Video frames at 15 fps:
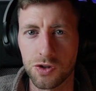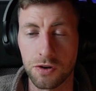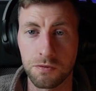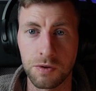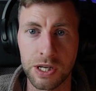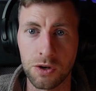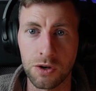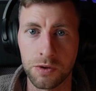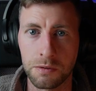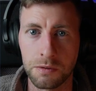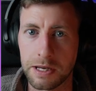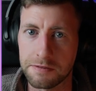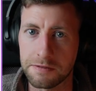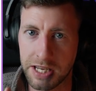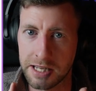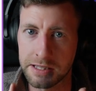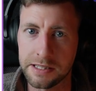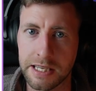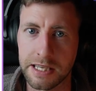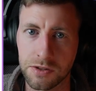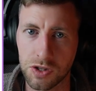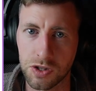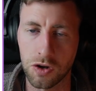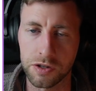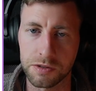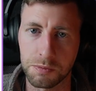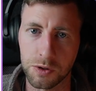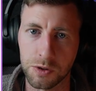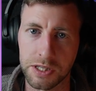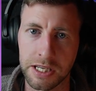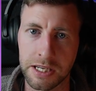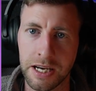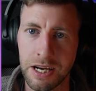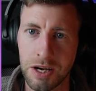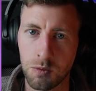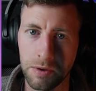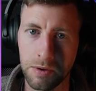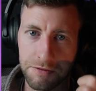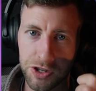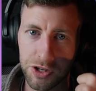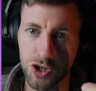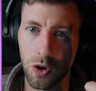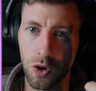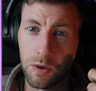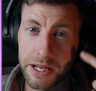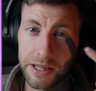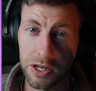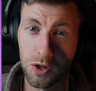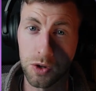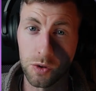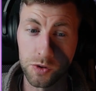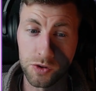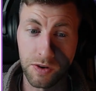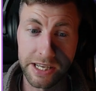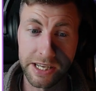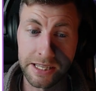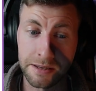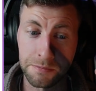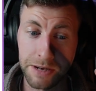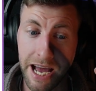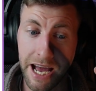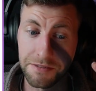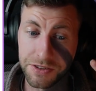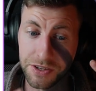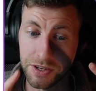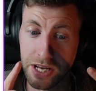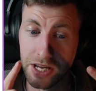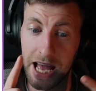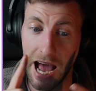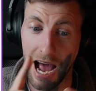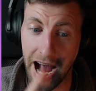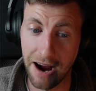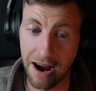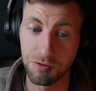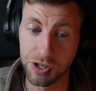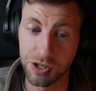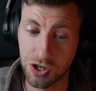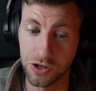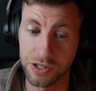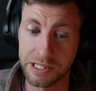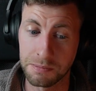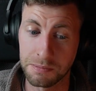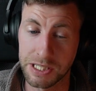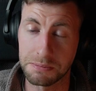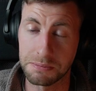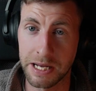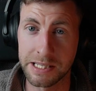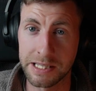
If we know that we have 10 sales calls booked in, we have the show rate, the close rate, and then we have the average customer spend.